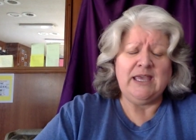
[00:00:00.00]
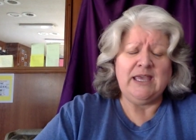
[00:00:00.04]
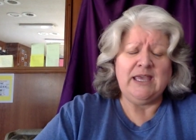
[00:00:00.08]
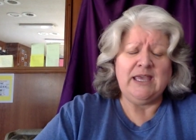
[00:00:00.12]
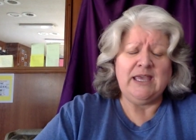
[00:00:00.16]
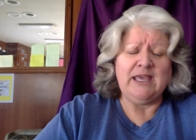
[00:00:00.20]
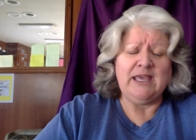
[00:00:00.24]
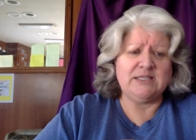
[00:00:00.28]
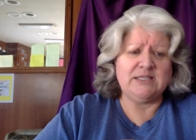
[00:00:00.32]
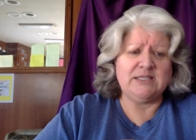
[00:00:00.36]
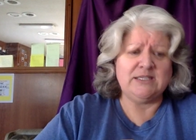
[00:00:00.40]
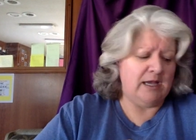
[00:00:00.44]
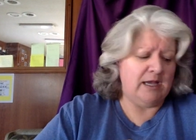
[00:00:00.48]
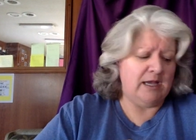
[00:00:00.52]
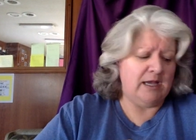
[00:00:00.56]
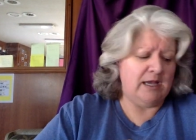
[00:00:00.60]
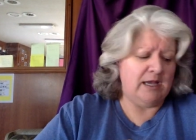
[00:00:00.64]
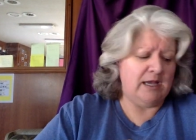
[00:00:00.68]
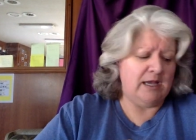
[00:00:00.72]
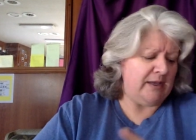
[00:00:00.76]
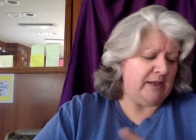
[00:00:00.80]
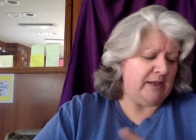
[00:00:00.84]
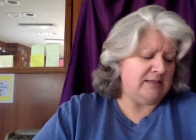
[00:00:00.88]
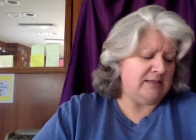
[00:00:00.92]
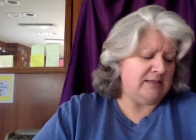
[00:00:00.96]
It is,
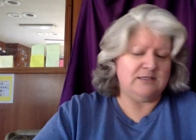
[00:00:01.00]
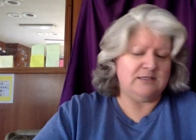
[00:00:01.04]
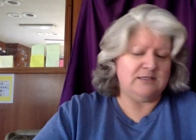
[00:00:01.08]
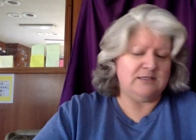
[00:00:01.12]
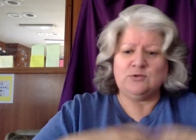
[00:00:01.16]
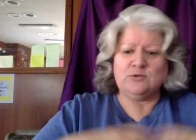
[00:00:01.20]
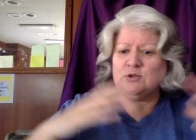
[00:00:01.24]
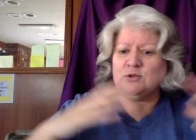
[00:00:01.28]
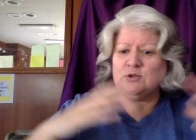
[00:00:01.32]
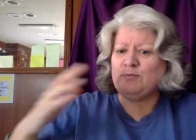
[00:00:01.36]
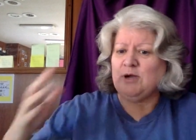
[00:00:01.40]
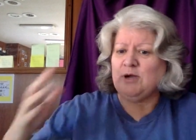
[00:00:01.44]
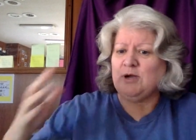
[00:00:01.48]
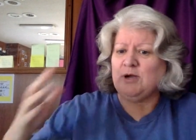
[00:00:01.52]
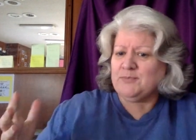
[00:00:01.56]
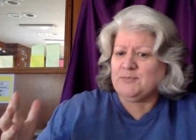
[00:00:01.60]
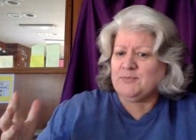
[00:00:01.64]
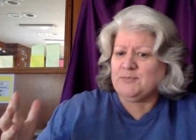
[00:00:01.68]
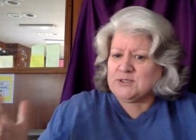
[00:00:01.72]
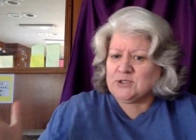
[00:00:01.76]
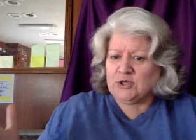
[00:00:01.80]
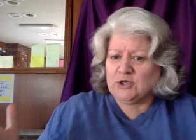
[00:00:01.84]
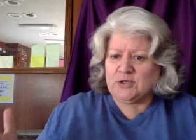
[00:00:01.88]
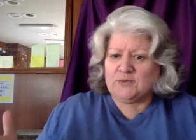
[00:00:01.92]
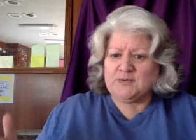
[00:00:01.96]
I guess, just all the pomp, the
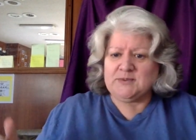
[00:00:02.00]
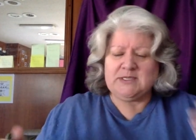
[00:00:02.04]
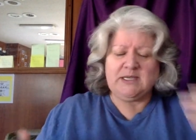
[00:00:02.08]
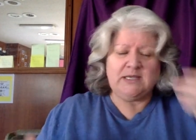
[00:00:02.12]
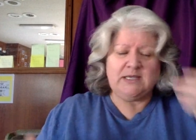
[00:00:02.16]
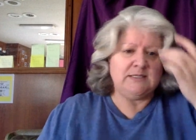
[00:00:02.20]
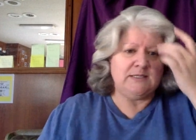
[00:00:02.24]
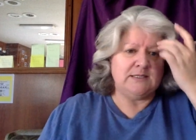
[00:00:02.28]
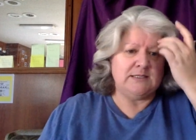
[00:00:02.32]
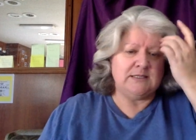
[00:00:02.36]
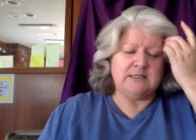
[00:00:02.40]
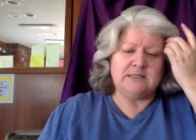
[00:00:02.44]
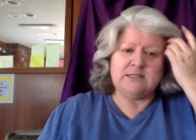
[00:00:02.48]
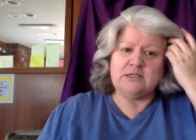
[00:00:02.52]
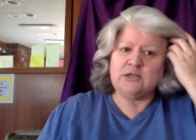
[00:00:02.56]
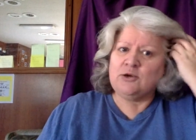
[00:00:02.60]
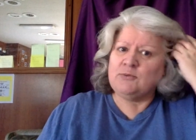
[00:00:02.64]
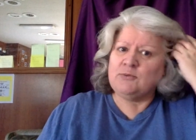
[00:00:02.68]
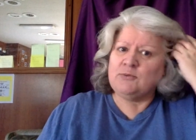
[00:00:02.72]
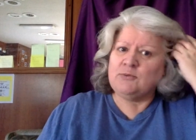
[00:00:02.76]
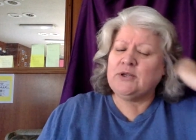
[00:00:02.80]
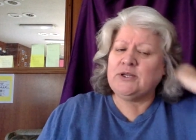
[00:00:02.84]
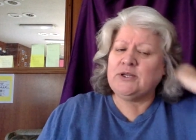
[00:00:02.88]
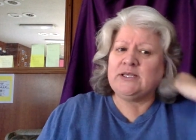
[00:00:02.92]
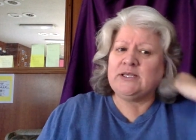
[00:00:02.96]
circumstances, the
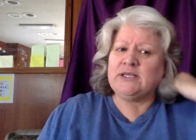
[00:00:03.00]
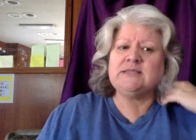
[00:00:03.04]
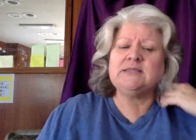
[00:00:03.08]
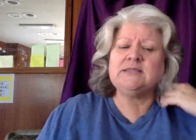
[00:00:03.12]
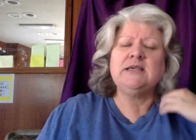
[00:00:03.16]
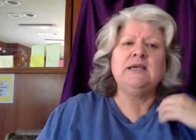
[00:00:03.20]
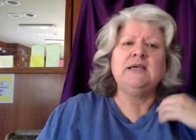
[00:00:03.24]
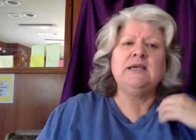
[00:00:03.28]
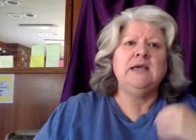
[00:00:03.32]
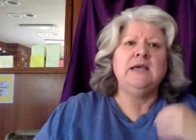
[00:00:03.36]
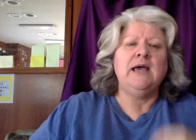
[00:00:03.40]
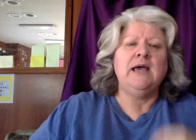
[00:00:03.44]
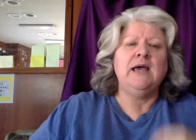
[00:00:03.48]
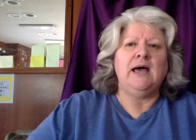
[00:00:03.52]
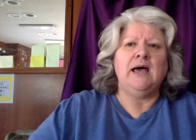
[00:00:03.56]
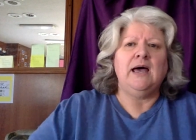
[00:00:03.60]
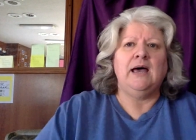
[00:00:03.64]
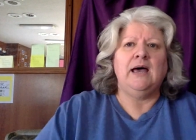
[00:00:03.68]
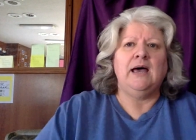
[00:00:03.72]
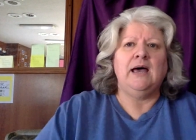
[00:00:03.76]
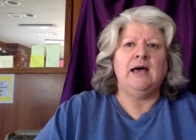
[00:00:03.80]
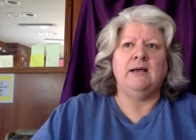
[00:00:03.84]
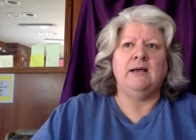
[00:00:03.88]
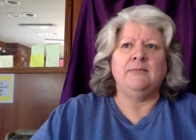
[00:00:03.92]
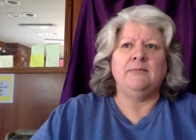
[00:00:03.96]
ceremonies,
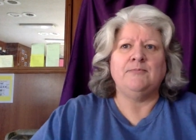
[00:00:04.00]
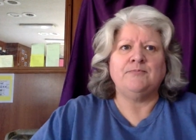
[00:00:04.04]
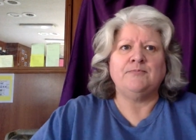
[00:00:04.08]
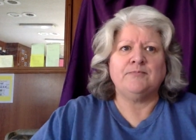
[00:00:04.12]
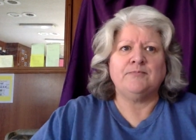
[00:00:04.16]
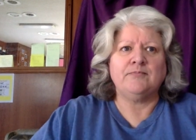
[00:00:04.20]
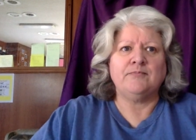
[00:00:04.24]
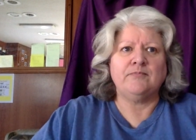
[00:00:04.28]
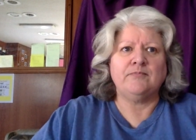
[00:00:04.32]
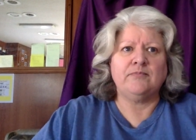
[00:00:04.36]
and